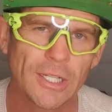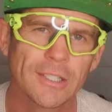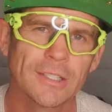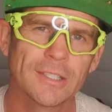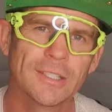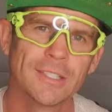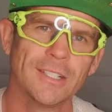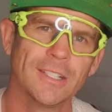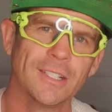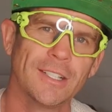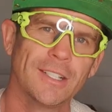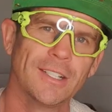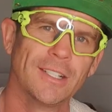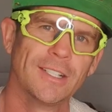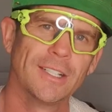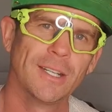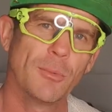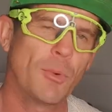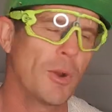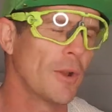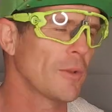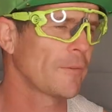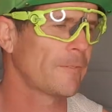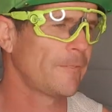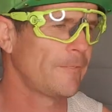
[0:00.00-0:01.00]
it. It
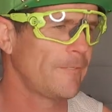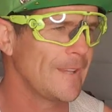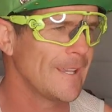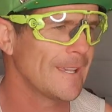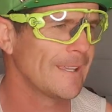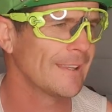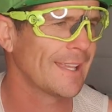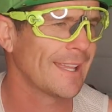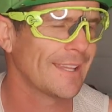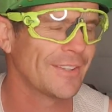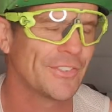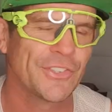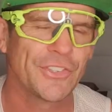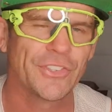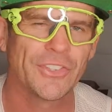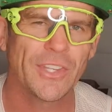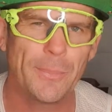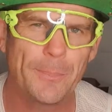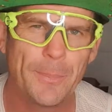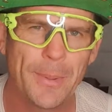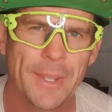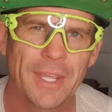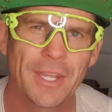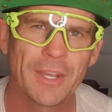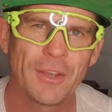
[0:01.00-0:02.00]
won't feel as
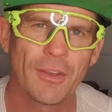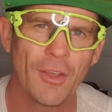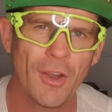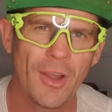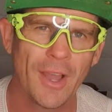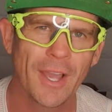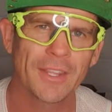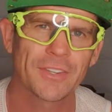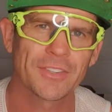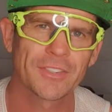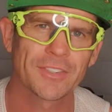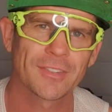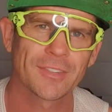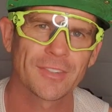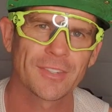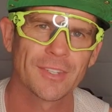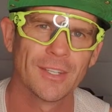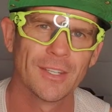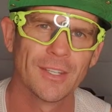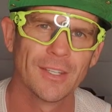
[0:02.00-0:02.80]
zippy and nice.